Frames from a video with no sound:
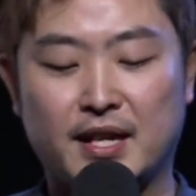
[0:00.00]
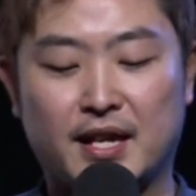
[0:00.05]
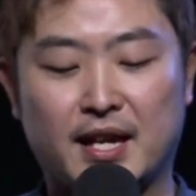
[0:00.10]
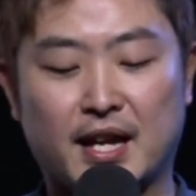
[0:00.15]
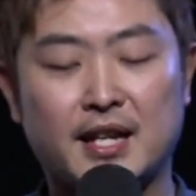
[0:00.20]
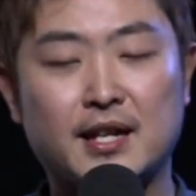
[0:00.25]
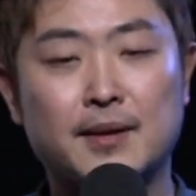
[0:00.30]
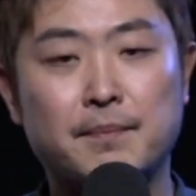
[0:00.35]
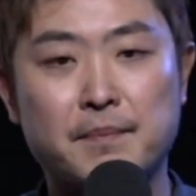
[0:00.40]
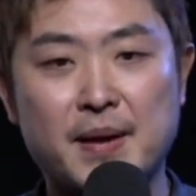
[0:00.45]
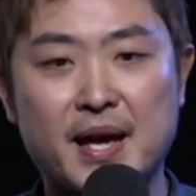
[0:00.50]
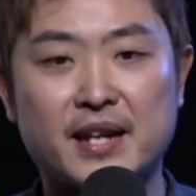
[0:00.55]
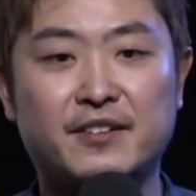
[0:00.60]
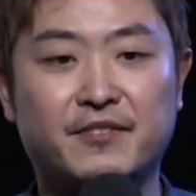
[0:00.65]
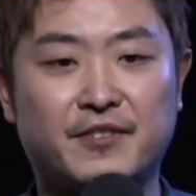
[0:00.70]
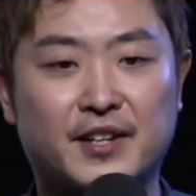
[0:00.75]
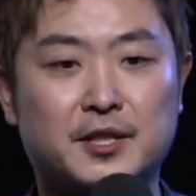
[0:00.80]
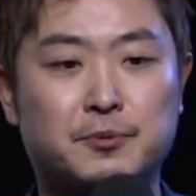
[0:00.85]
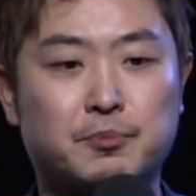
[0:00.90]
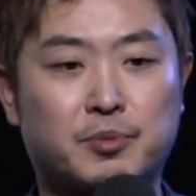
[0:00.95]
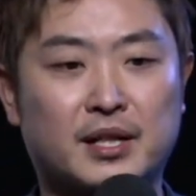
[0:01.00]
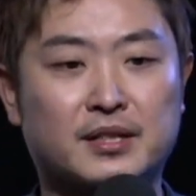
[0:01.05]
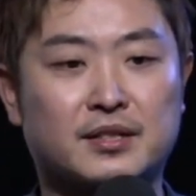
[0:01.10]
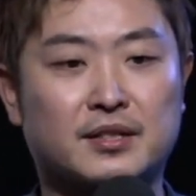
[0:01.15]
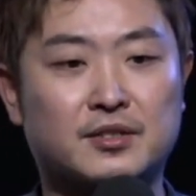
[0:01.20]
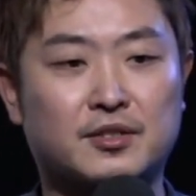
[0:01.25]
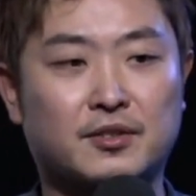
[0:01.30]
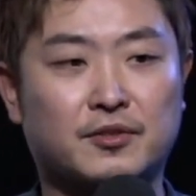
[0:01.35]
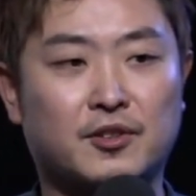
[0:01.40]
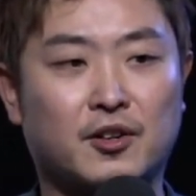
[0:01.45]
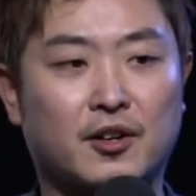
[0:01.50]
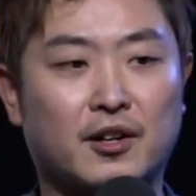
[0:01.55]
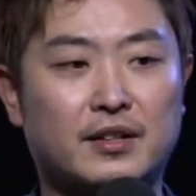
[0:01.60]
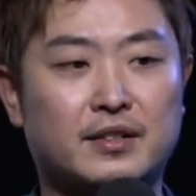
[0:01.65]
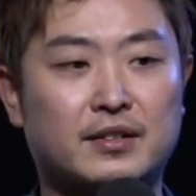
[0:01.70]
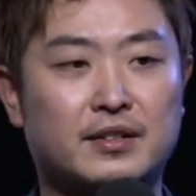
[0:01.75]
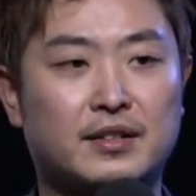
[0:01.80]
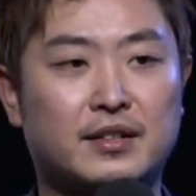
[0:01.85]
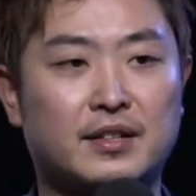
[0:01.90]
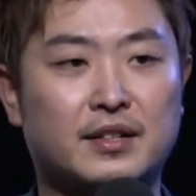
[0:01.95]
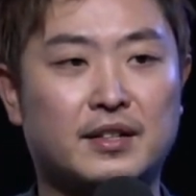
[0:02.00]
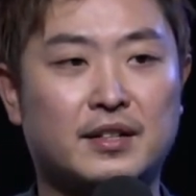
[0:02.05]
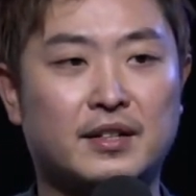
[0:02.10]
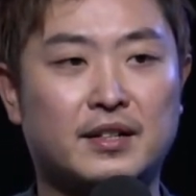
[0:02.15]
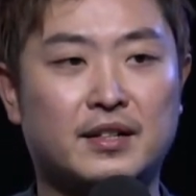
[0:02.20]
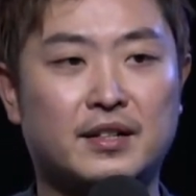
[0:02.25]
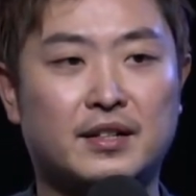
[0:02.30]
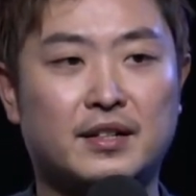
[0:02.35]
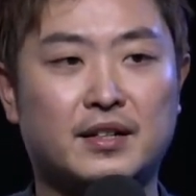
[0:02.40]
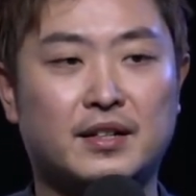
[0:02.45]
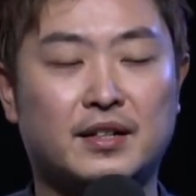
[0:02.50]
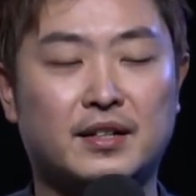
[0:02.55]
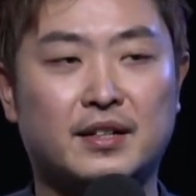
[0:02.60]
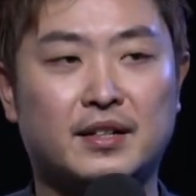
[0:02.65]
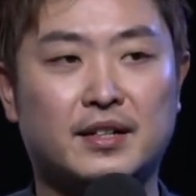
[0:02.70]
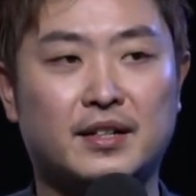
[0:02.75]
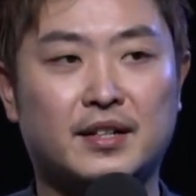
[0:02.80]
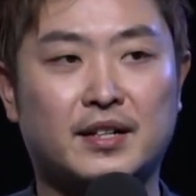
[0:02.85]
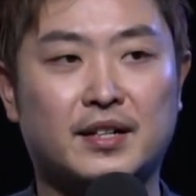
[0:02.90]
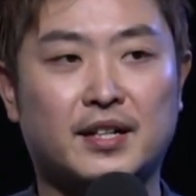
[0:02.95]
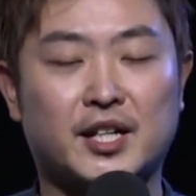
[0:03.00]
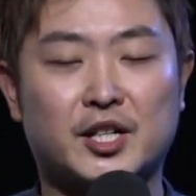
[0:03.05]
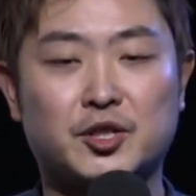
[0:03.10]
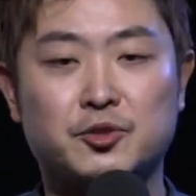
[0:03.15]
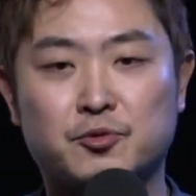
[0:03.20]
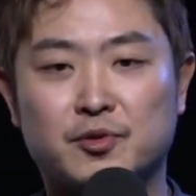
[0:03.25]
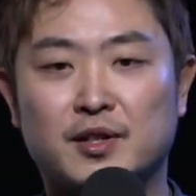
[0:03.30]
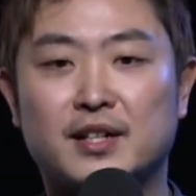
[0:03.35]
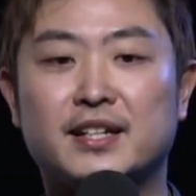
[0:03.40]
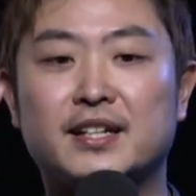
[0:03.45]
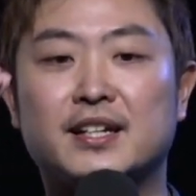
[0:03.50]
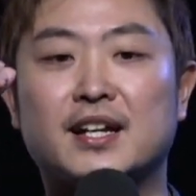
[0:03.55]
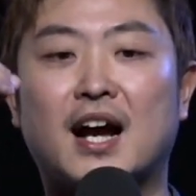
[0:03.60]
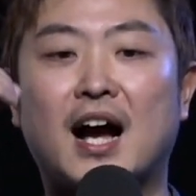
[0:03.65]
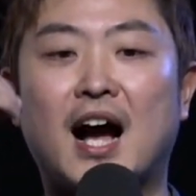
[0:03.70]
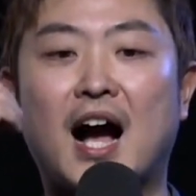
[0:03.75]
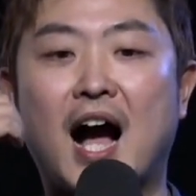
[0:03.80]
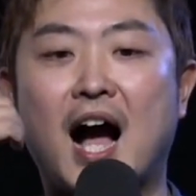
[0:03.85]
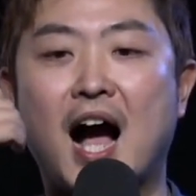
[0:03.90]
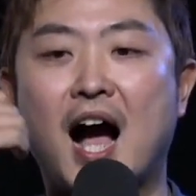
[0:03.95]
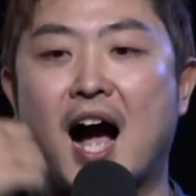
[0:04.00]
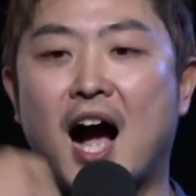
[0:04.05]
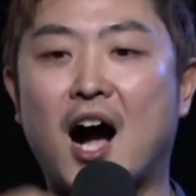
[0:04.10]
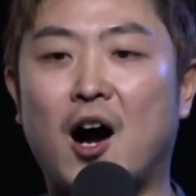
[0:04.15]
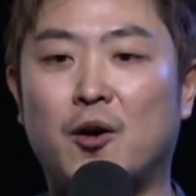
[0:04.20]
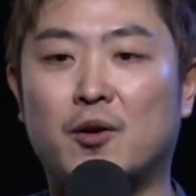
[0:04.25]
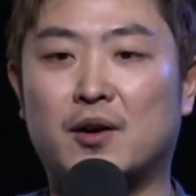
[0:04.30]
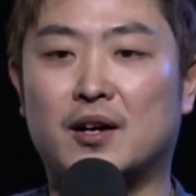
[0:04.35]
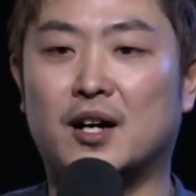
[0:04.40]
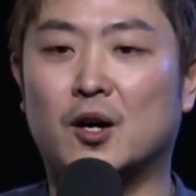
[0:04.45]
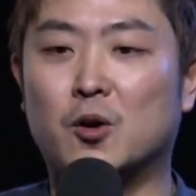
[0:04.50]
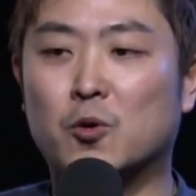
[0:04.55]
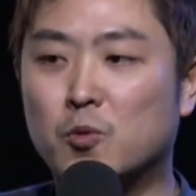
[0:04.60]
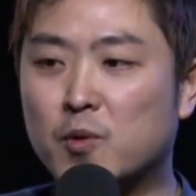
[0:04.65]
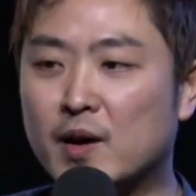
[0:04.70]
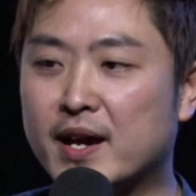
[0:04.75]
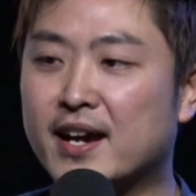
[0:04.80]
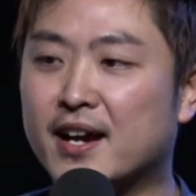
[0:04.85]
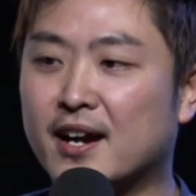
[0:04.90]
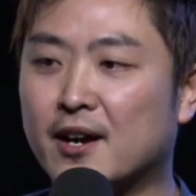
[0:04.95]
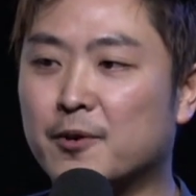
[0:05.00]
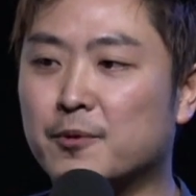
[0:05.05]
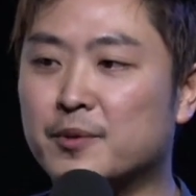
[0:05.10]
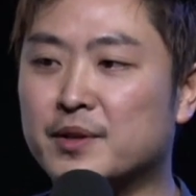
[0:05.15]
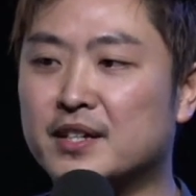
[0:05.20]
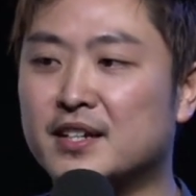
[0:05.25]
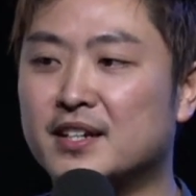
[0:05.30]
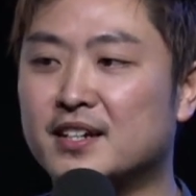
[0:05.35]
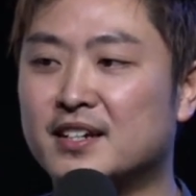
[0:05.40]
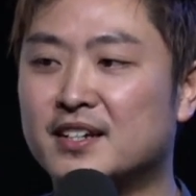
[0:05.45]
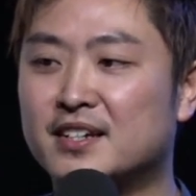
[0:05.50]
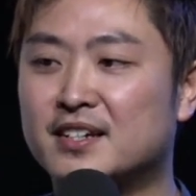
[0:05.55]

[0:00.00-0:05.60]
and the manifest presence of God is really how aware are we?